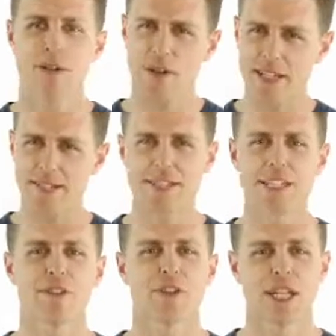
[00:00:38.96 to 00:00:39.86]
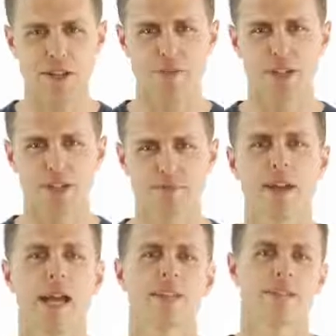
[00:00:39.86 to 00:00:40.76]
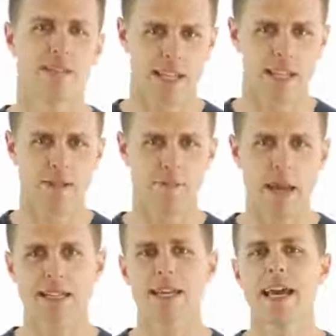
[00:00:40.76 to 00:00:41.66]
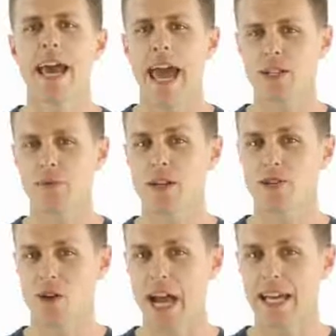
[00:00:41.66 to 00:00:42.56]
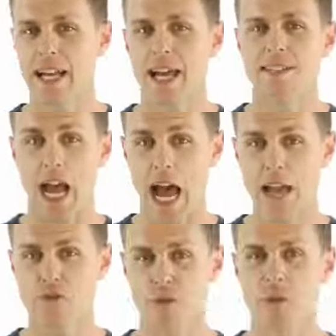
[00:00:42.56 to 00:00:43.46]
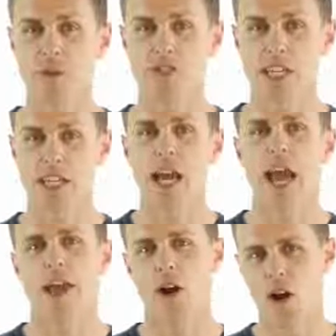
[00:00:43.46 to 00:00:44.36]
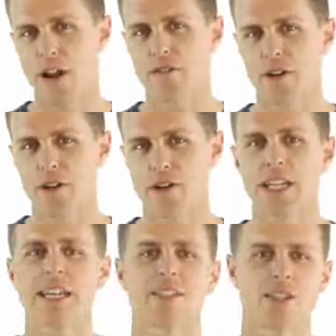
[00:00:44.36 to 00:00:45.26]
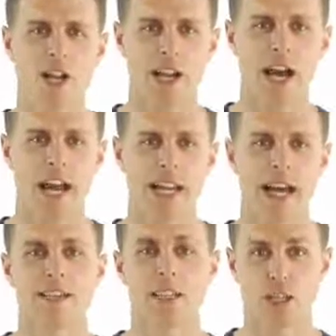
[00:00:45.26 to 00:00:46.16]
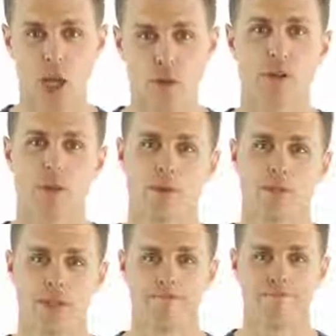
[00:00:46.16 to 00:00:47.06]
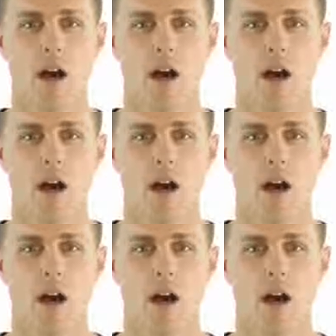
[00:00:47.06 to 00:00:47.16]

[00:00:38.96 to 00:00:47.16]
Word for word: But there is a significant difference, hence the heated debate. X-rays are ionizing high frequency, and R F energy is non-ionizing low frequency.